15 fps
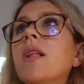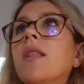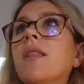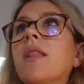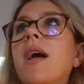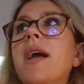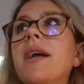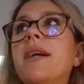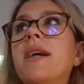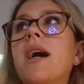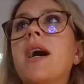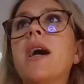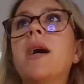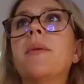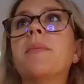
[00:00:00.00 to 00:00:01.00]
like
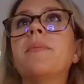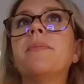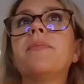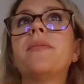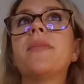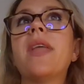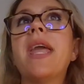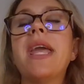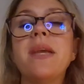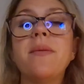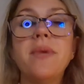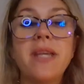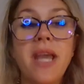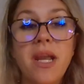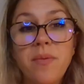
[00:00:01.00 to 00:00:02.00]

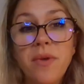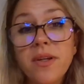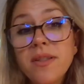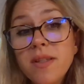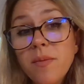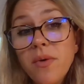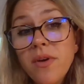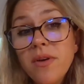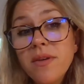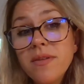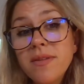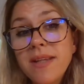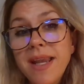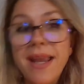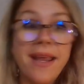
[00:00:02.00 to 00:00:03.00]
ABA
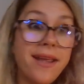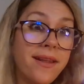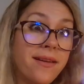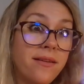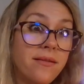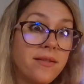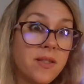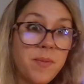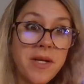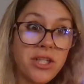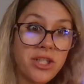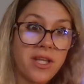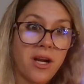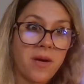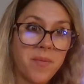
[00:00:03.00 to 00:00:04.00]
principles in
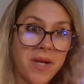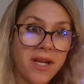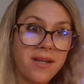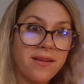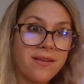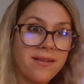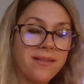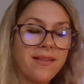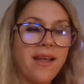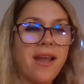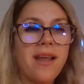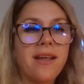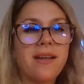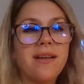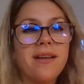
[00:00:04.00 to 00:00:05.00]
speech therapy.
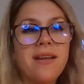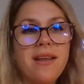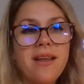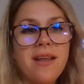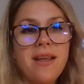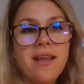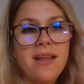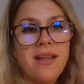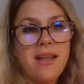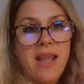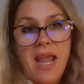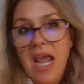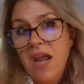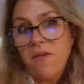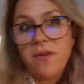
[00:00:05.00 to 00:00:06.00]
Like
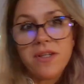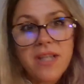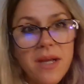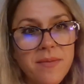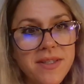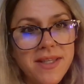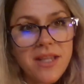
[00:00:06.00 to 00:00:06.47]
every time they